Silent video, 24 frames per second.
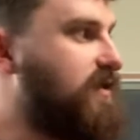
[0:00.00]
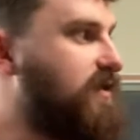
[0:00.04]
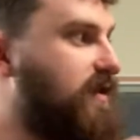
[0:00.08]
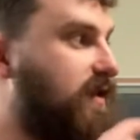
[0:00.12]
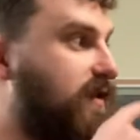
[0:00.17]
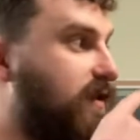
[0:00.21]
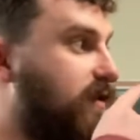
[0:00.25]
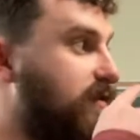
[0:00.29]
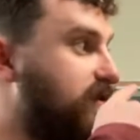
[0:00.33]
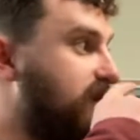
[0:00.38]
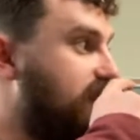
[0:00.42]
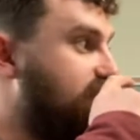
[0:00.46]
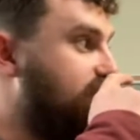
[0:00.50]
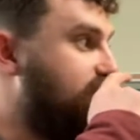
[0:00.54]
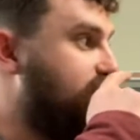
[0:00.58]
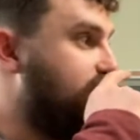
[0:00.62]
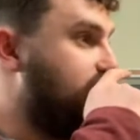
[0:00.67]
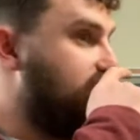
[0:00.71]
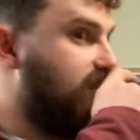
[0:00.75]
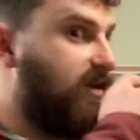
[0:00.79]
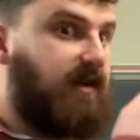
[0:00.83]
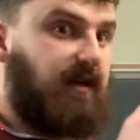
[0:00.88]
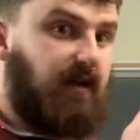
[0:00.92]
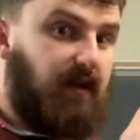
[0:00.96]
that there's a
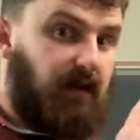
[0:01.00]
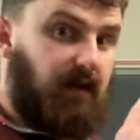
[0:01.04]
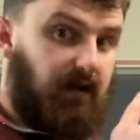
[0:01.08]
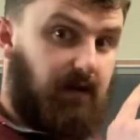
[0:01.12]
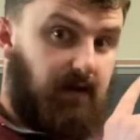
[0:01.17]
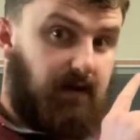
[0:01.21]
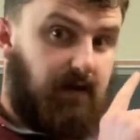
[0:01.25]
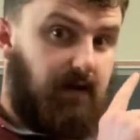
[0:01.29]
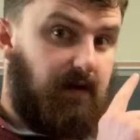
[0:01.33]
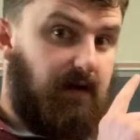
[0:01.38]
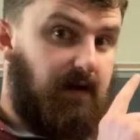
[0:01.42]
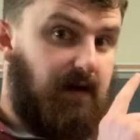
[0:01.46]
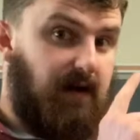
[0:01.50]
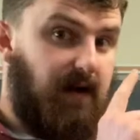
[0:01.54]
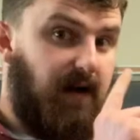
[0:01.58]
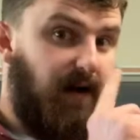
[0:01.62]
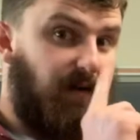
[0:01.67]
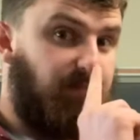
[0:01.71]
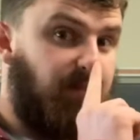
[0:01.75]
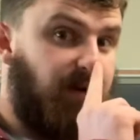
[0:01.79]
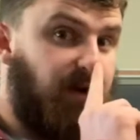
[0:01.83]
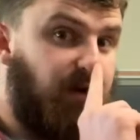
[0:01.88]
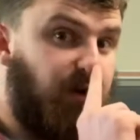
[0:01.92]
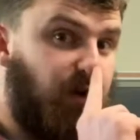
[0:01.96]
string
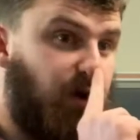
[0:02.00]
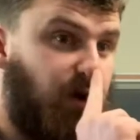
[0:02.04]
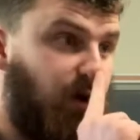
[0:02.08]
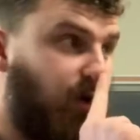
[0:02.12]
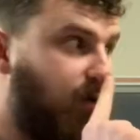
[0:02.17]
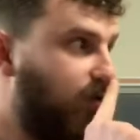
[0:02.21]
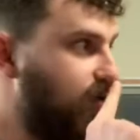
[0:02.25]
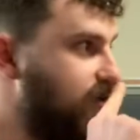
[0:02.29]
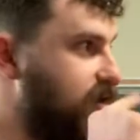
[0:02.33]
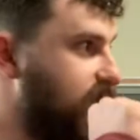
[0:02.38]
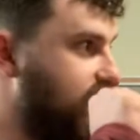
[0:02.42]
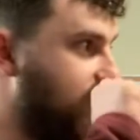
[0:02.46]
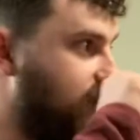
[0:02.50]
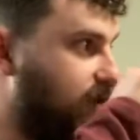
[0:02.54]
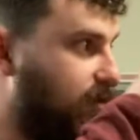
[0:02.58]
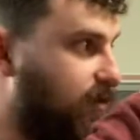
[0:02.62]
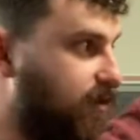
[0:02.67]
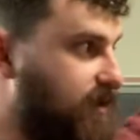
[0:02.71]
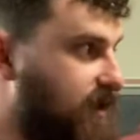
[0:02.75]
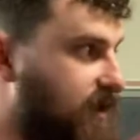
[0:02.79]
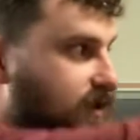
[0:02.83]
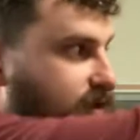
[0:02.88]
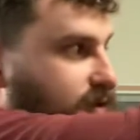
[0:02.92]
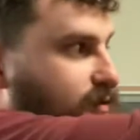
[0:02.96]
on my nose that
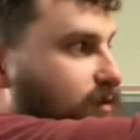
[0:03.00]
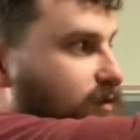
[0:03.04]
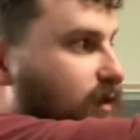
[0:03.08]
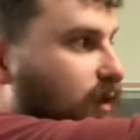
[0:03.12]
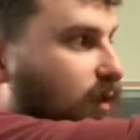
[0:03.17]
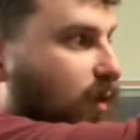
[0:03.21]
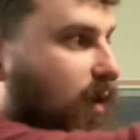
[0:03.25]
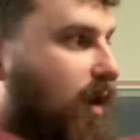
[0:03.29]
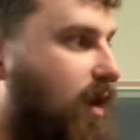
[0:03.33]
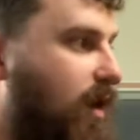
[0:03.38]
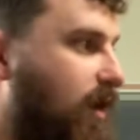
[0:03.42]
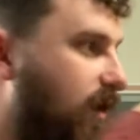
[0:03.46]
goes into a wall